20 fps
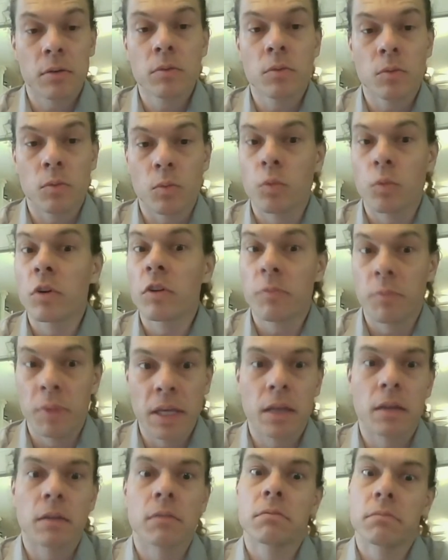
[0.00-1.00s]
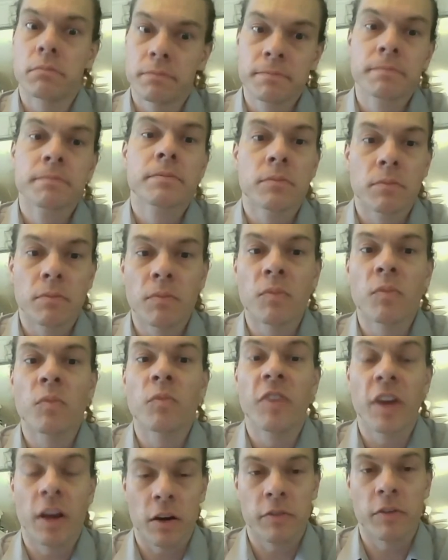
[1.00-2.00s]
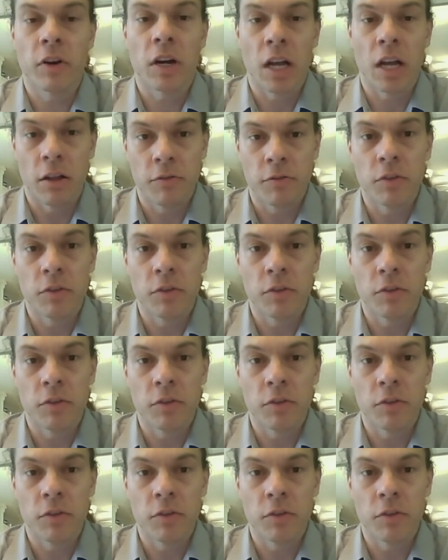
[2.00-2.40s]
would have been very, very helpful.